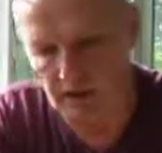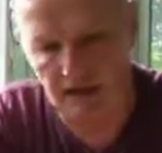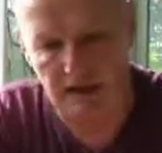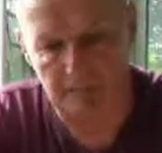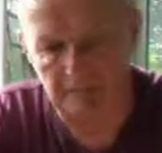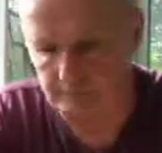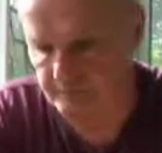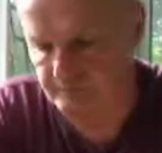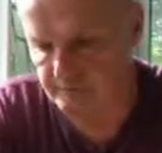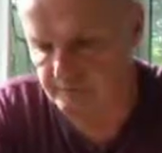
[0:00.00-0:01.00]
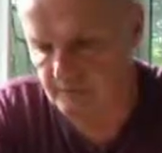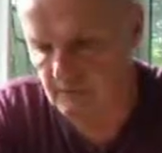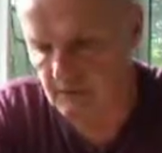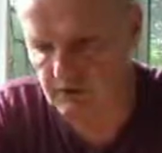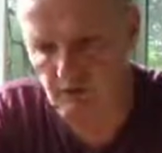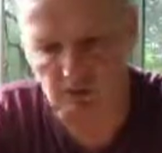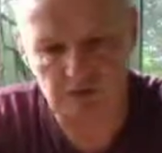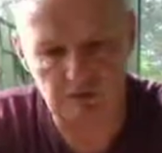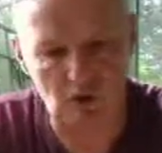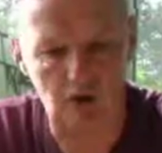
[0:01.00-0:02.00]
It's on
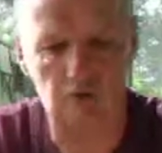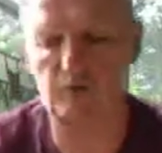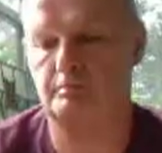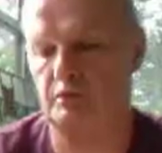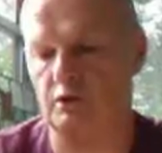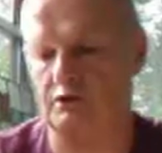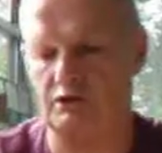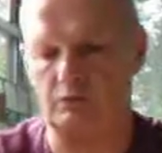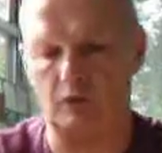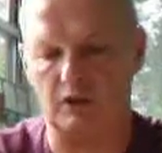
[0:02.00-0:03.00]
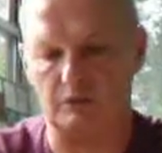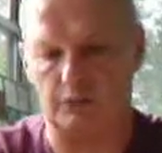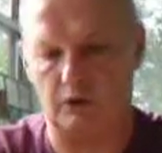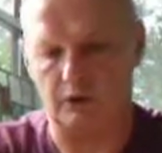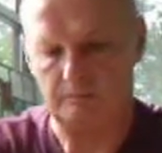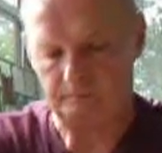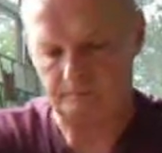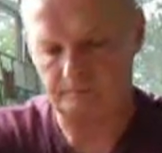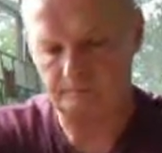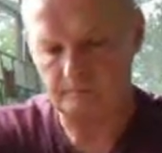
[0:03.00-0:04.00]
this we chose this smallish board
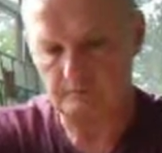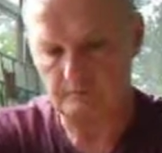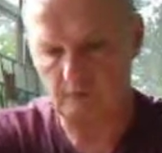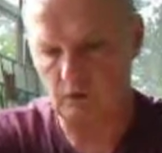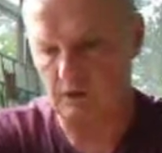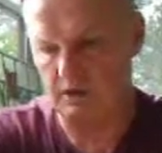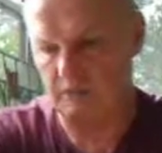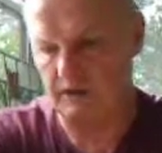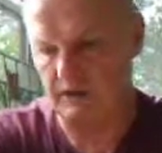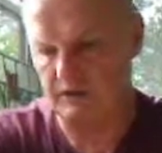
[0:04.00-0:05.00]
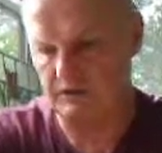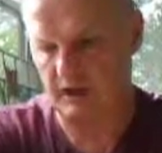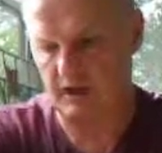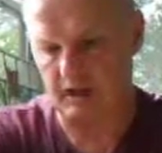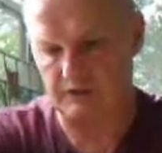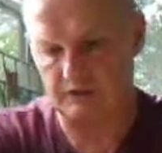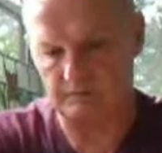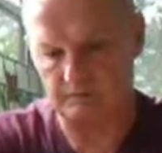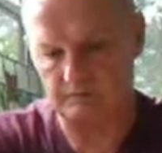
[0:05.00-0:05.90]
with the raised sides